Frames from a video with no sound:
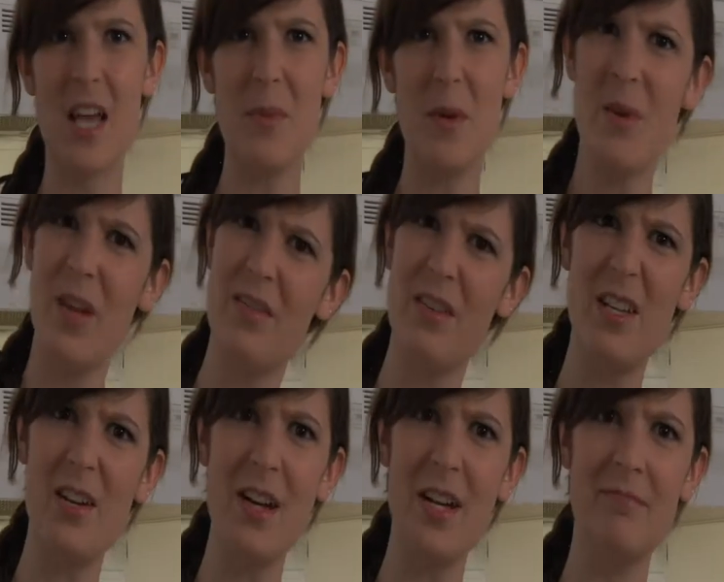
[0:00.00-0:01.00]
that mean we have
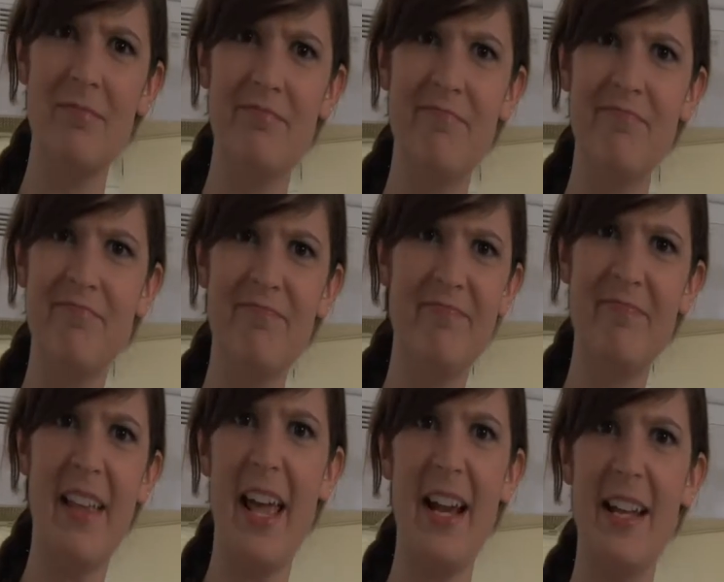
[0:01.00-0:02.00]
indie cred?
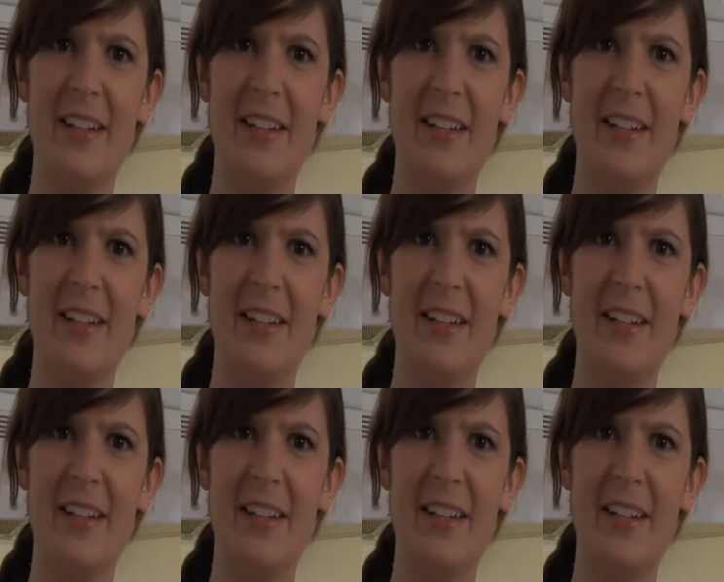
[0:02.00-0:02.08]
I don't